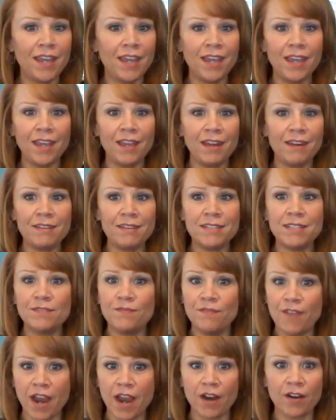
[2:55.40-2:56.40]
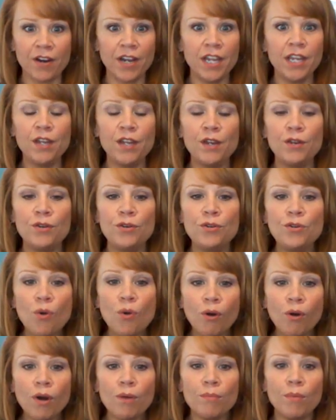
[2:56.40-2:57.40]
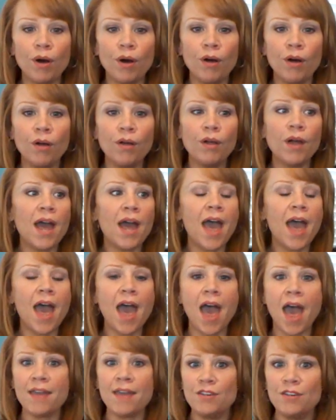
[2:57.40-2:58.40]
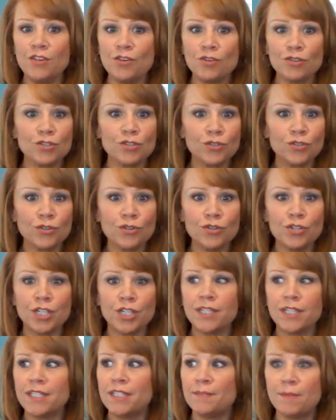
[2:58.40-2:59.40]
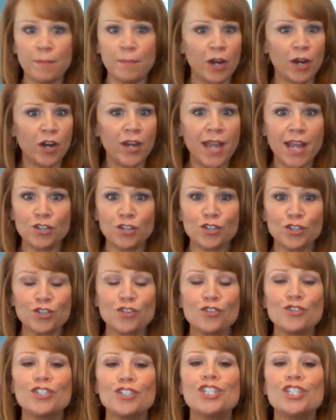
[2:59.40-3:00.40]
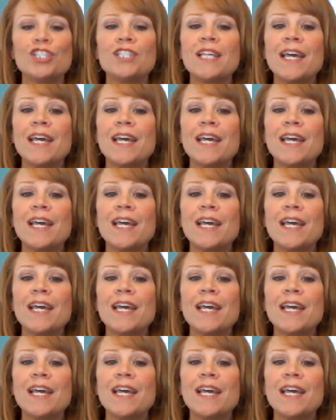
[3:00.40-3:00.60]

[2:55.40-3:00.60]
it is very normal, and your surgeons, the bariatric surgeons,